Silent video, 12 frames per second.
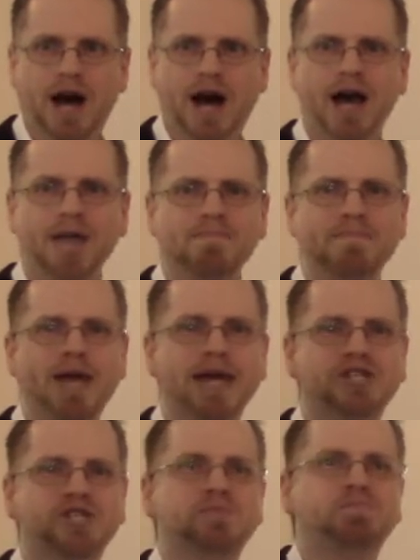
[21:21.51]
I
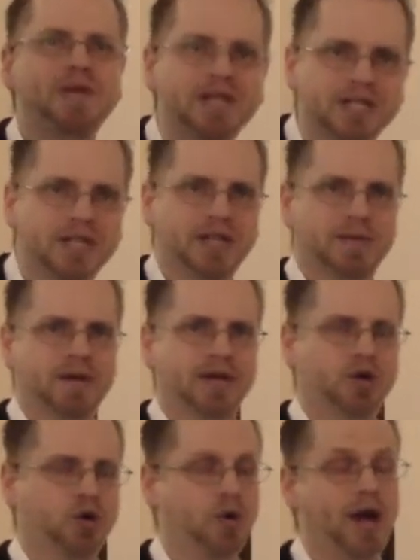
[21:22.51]
may speak to them
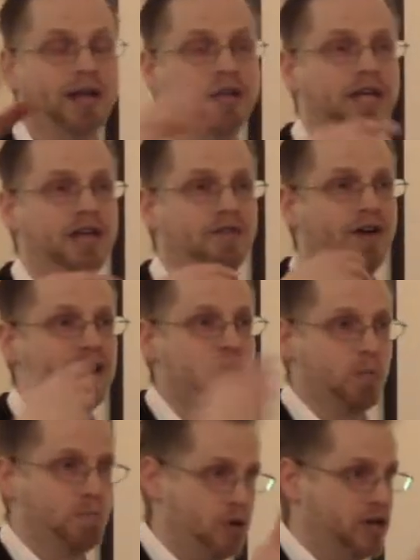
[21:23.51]
incorrectly if I
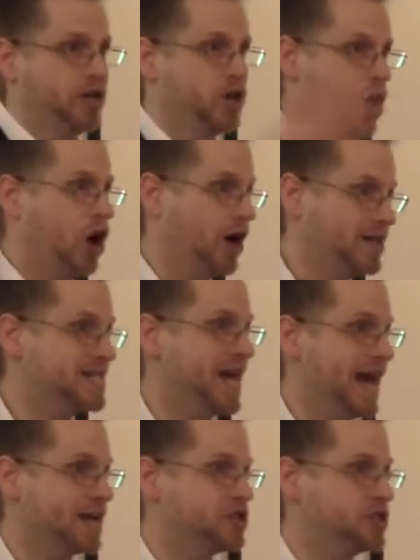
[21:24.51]
don't put in
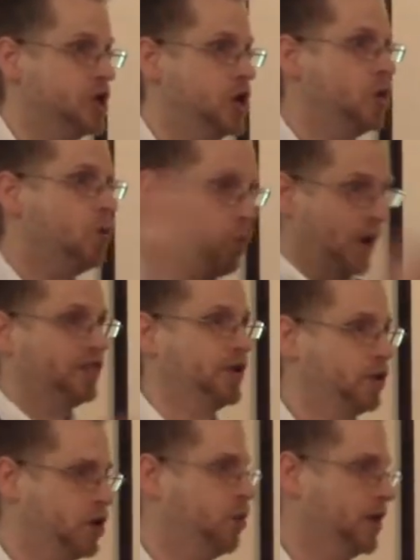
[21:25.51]
context what
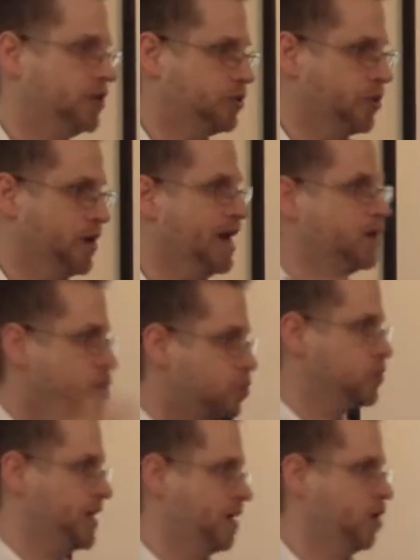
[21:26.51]
they're going through and
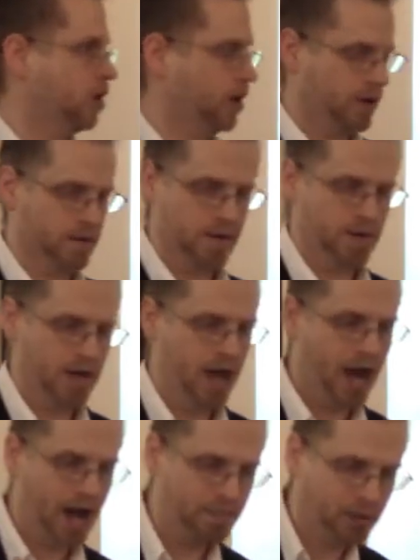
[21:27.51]
who they are.
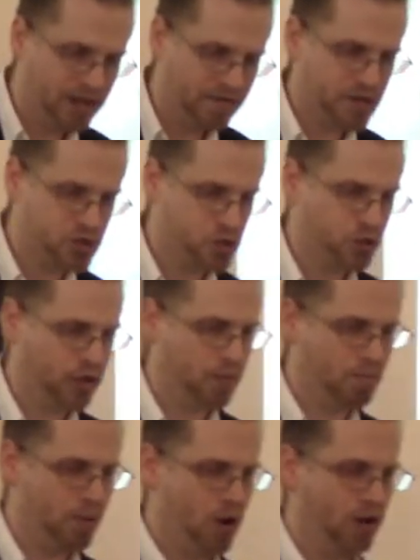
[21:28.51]
I believe that's truly
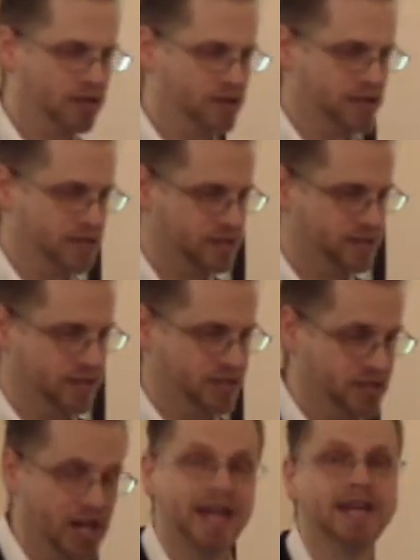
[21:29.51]
what Paul is, is,
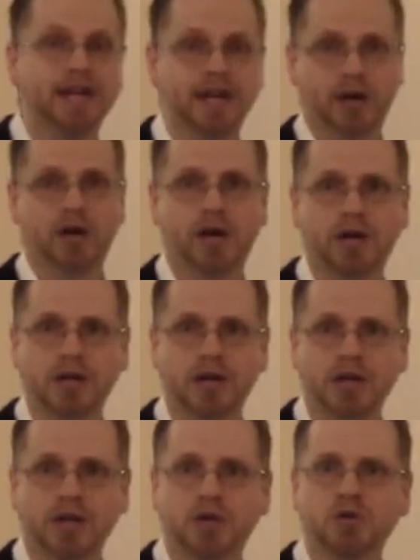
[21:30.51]
is saying here.
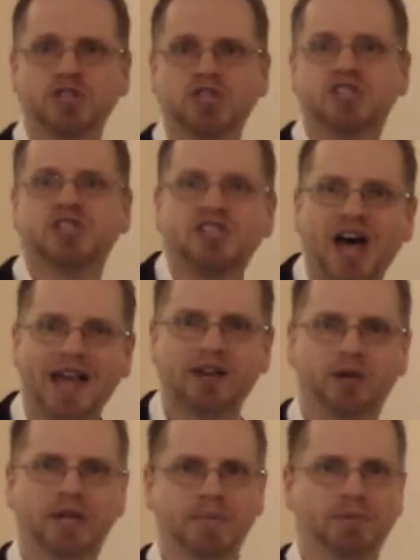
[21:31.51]
There's a
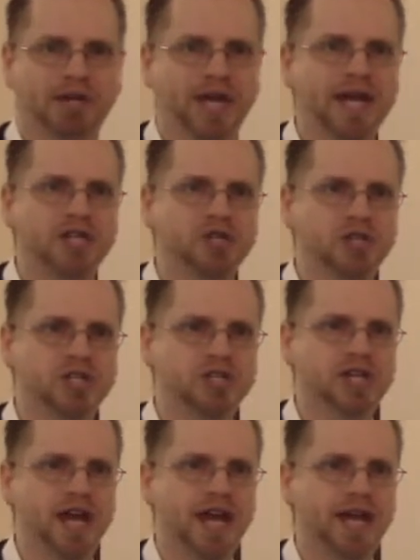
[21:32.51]
societal implication to
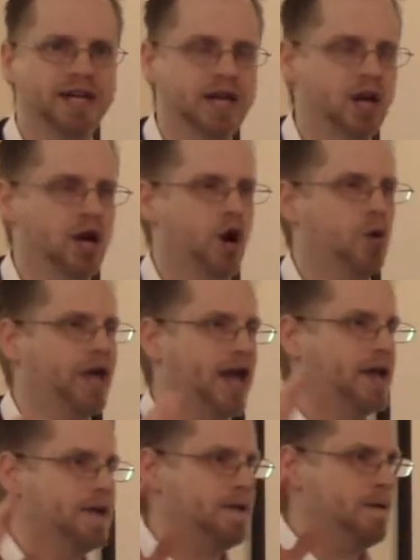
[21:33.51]
saying,
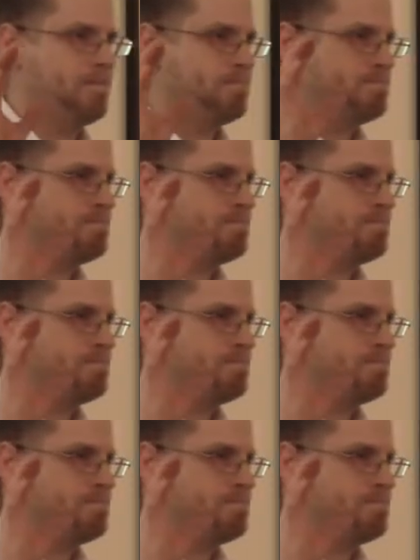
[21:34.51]
okay,